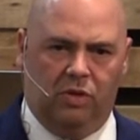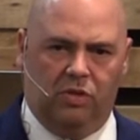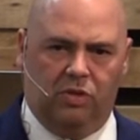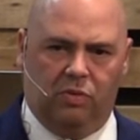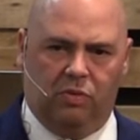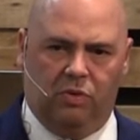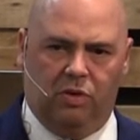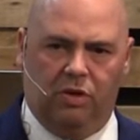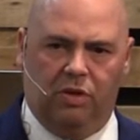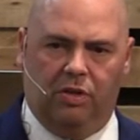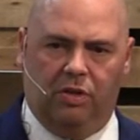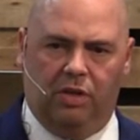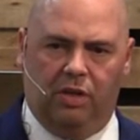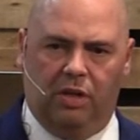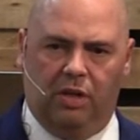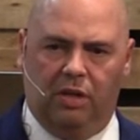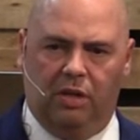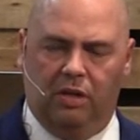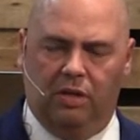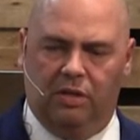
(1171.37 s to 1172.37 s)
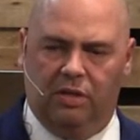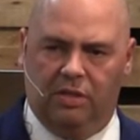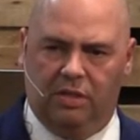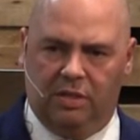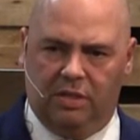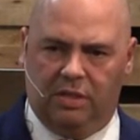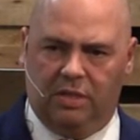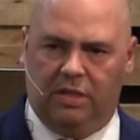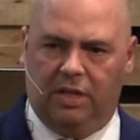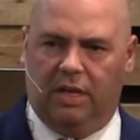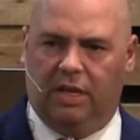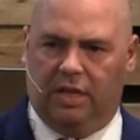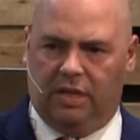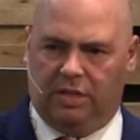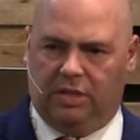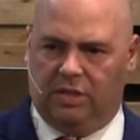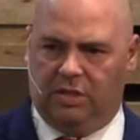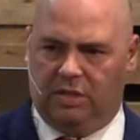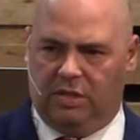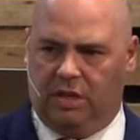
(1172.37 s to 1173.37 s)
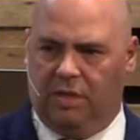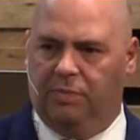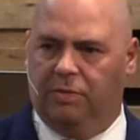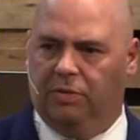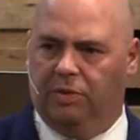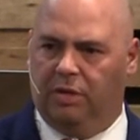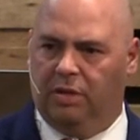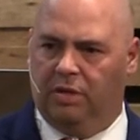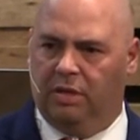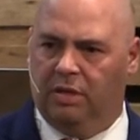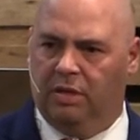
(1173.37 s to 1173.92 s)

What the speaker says: really dig into deeply.